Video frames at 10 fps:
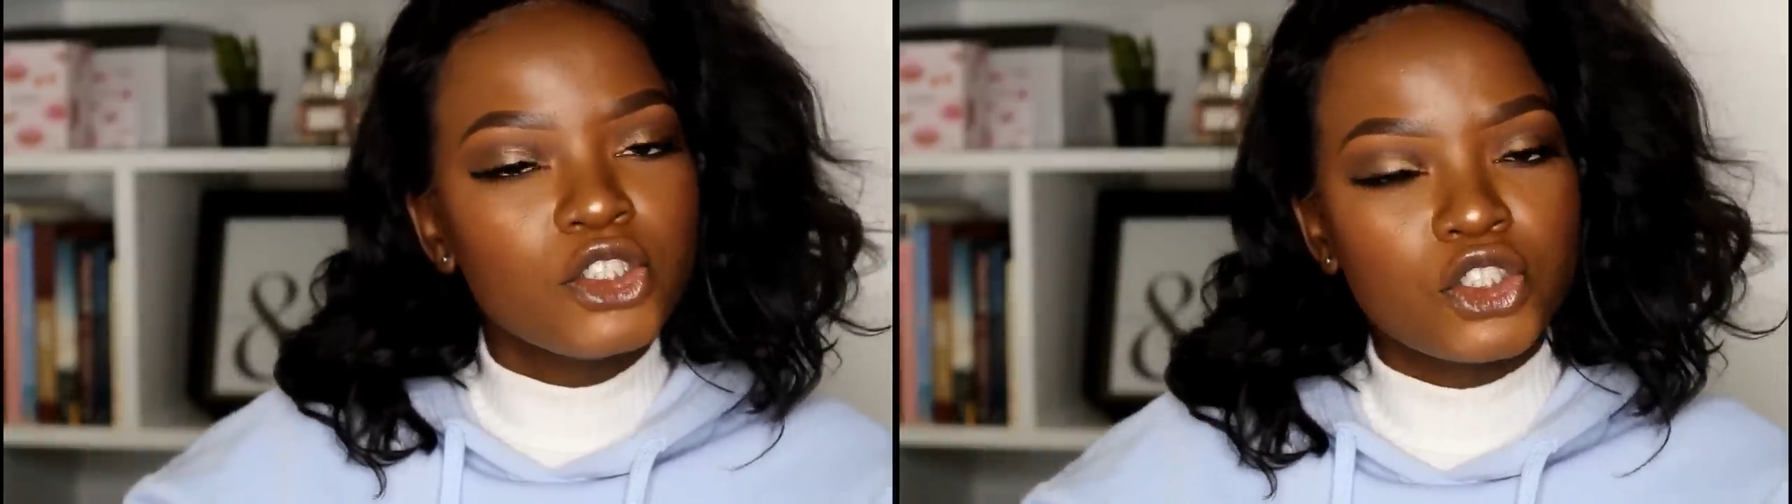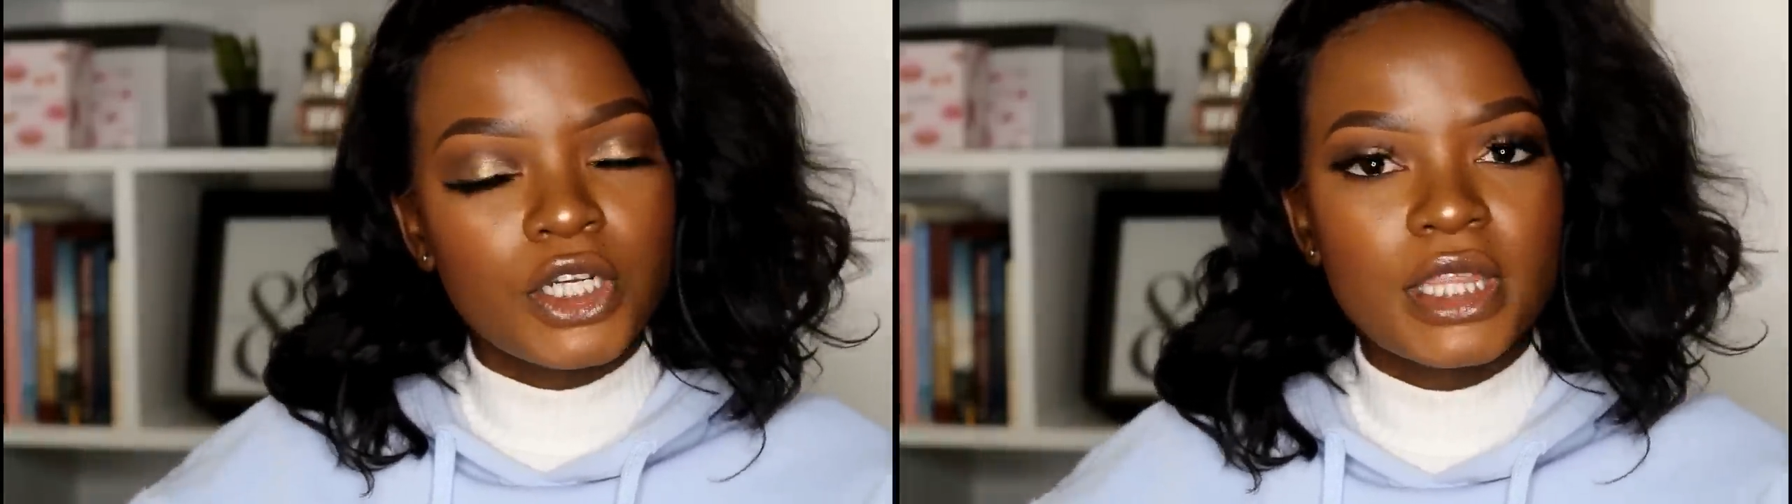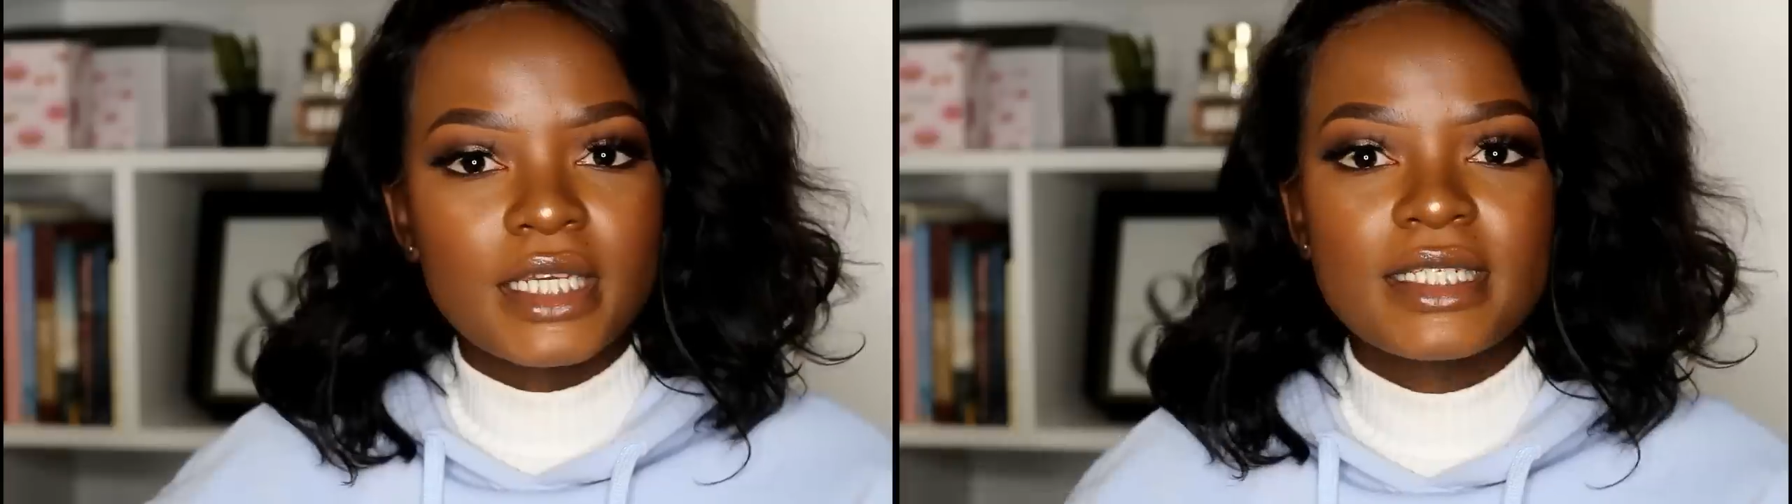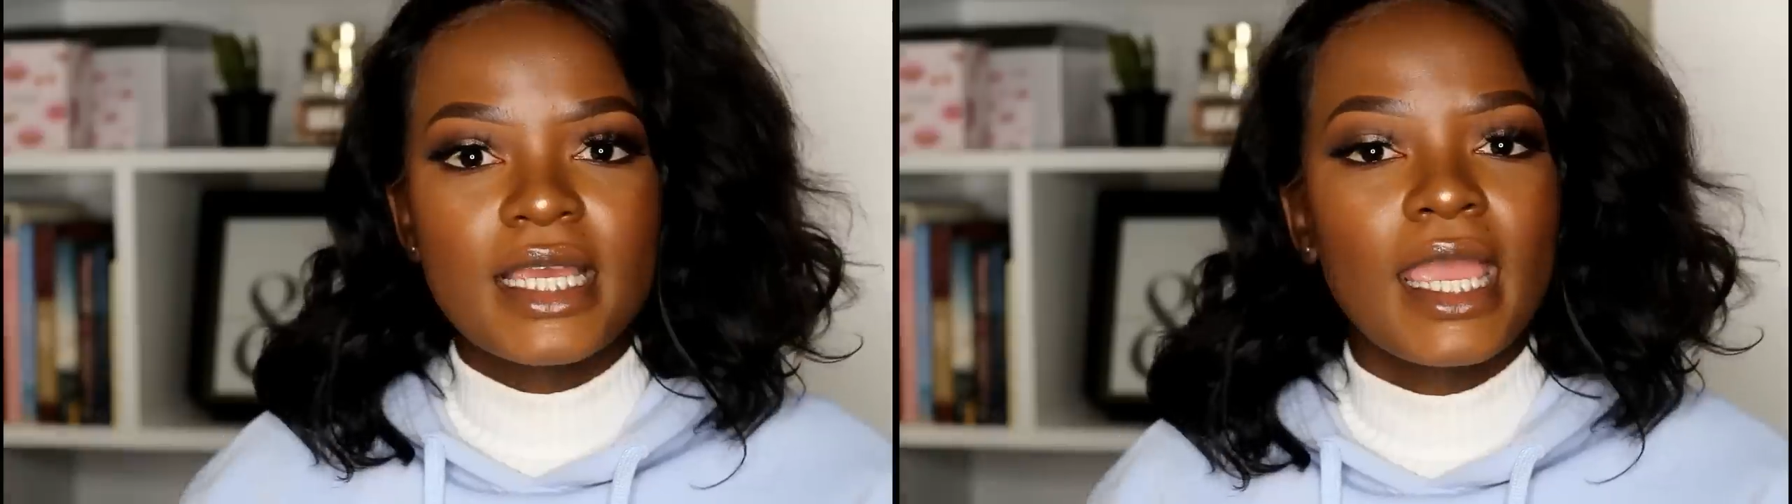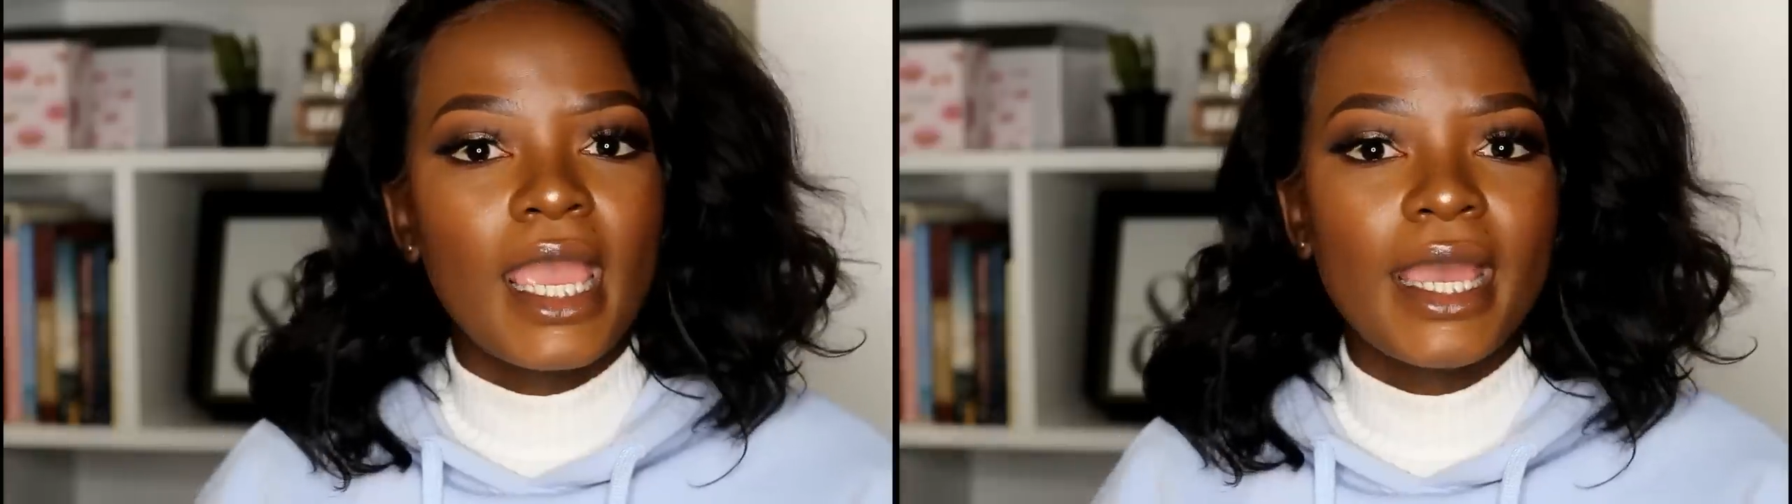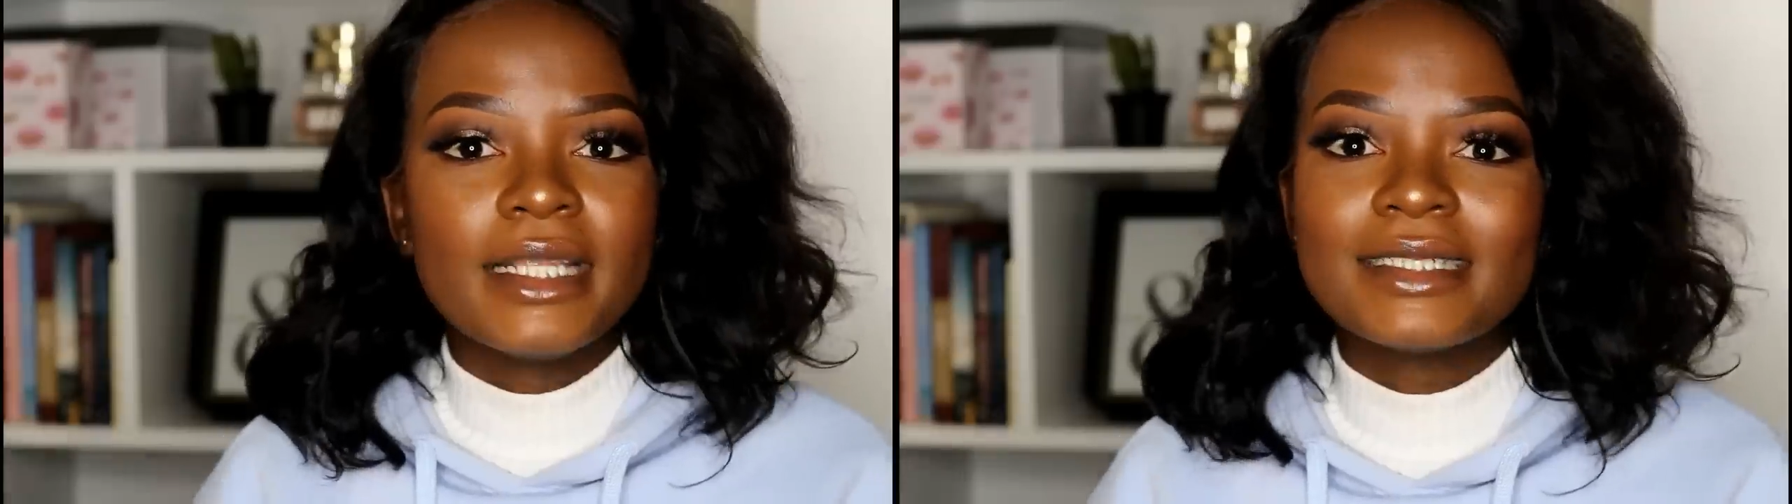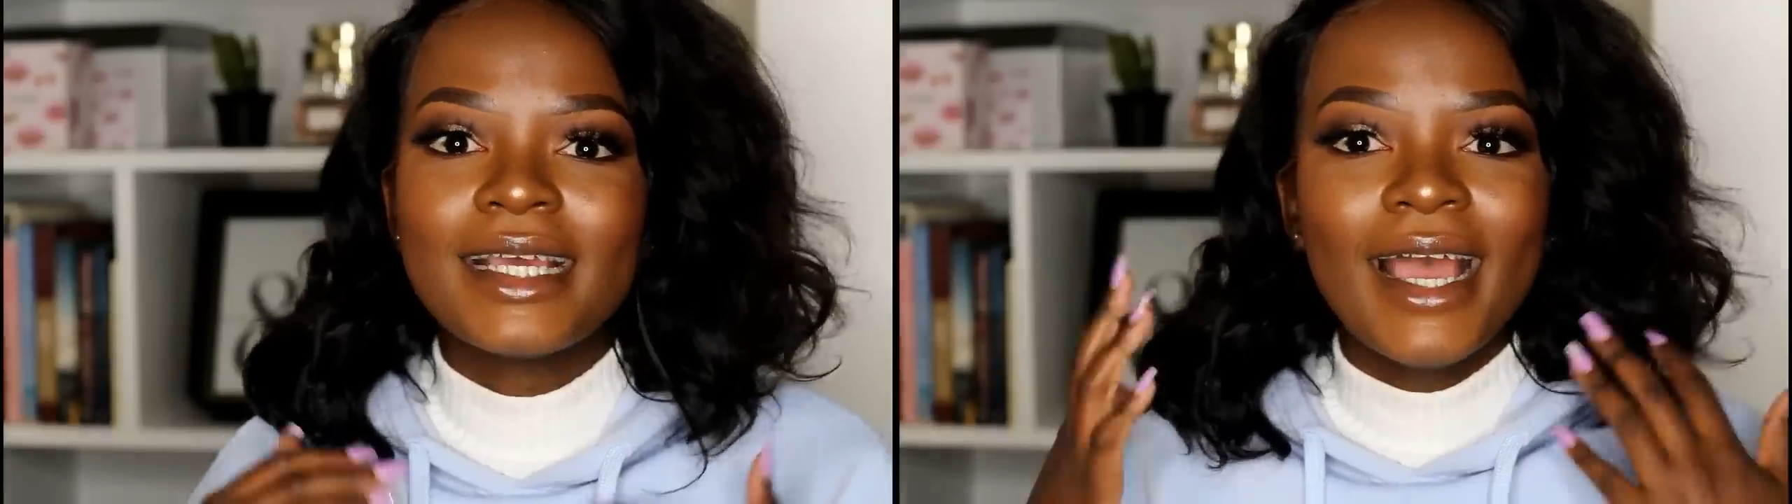during the day and